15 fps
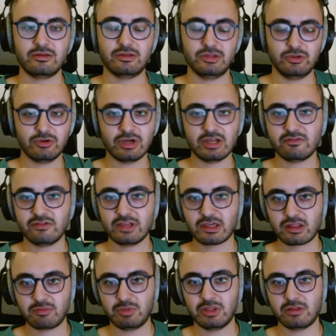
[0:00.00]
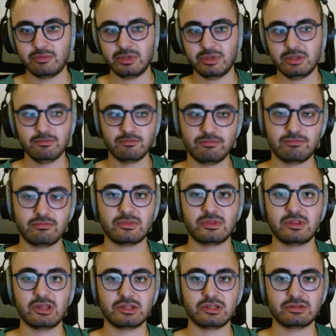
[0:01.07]
You get a Flex PCB
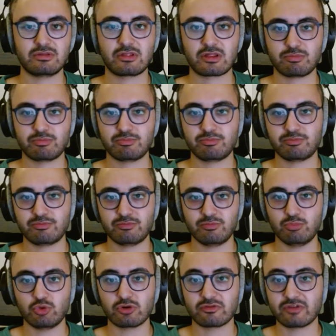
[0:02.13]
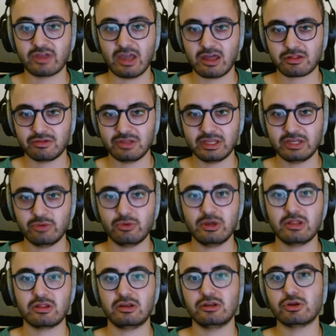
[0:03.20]
that's more of a hassle anyways,
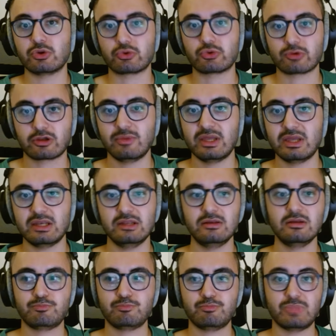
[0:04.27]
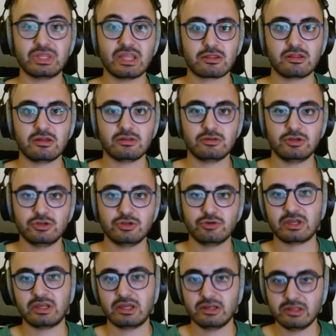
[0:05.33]
and I don't recommend it. But that's it, you don't
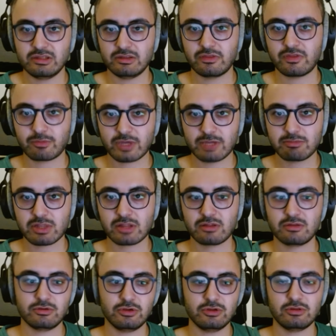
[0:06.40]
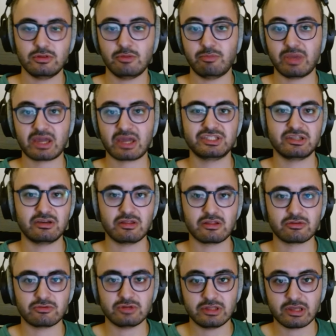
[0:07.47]
get any thumb caps. The packaging isn't
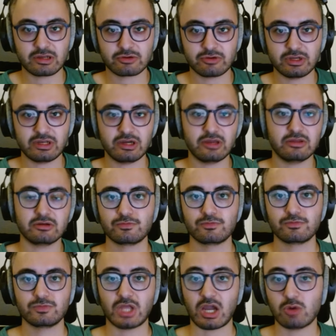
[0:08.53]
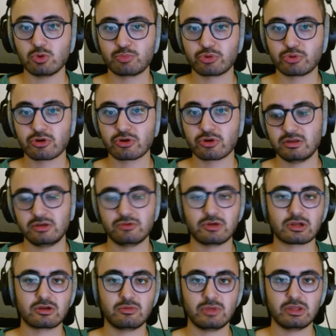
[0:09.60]
really that great either. I would personally
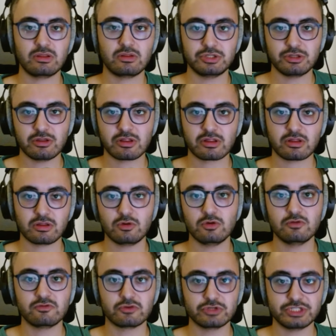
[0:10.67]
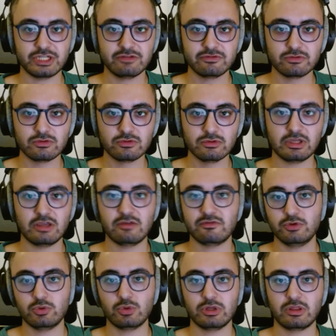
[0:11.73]
recommend to just go for Jinful if
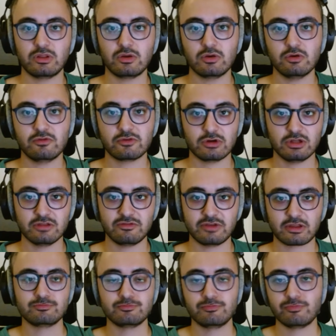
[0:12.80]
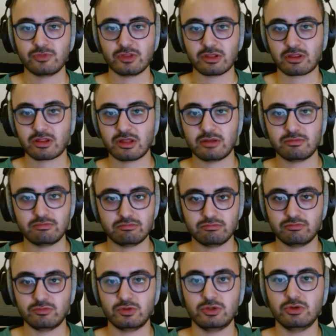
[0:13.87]
you want to go for Hall effects. That said,
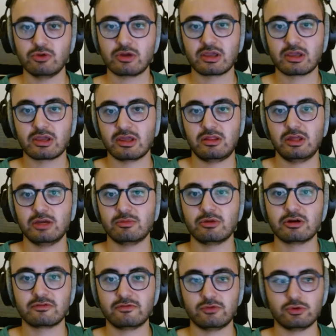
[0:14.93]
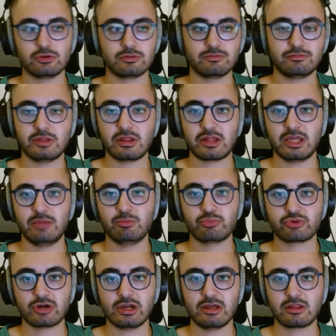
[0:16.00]
you can get TMR for the same
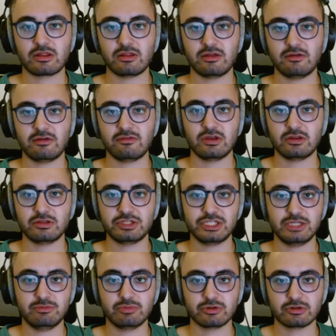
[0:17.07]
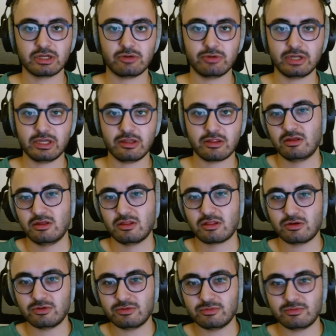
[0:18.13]
price, if not cheaper nowadays.
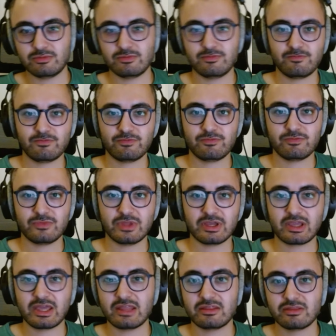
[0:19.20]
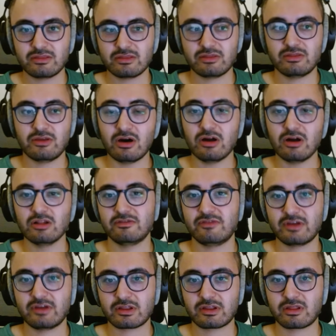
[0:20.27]
So again, the Hall
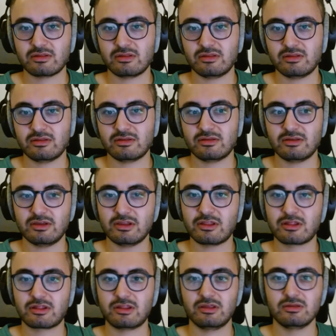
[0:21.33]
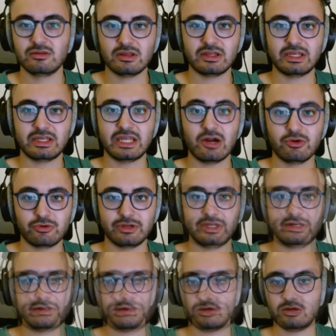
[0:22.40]
effect, it's still a
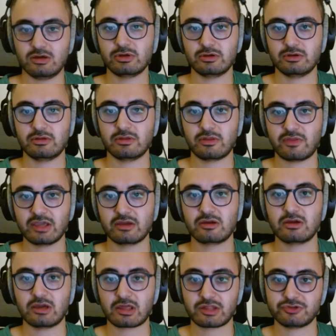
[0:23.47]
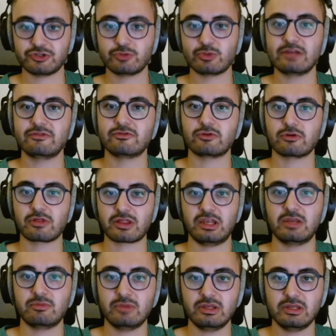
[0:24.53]
downgrade. I want to thank ExtremeRate for
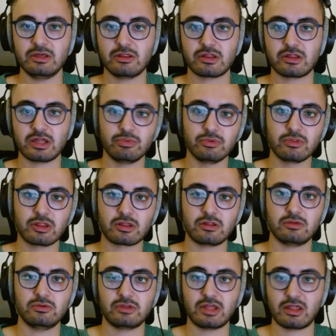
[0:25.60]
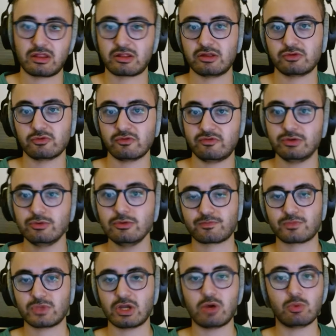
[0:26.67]
sending me these samples to test and review.
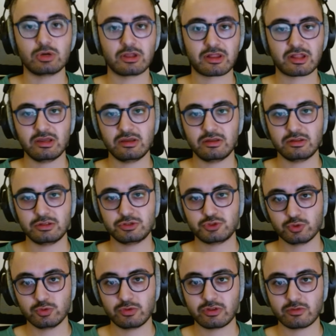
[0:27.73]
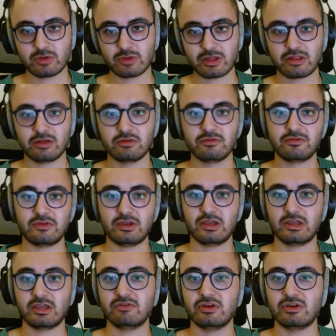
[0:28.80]
I want to stay true to myself and
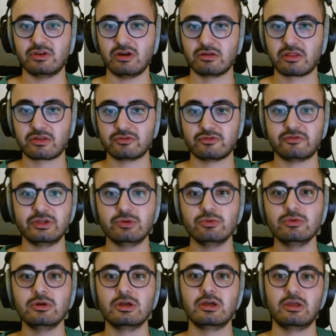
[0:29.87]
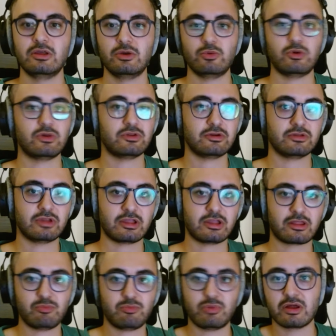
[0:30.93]
give an honest review, whether that's
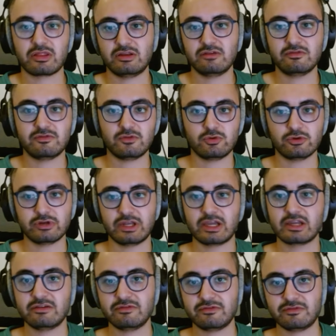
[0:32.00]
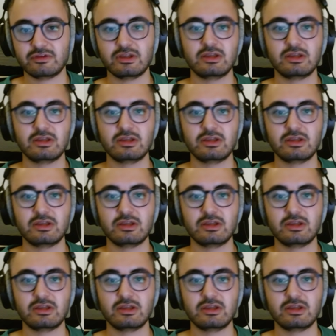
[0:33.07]
positive or negative.